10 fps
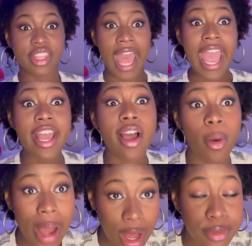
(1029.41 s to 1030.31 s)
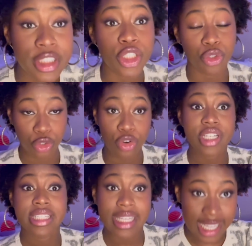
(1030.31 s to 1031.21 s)
They go out to New York
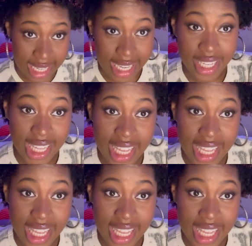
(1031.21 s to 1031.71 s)
City,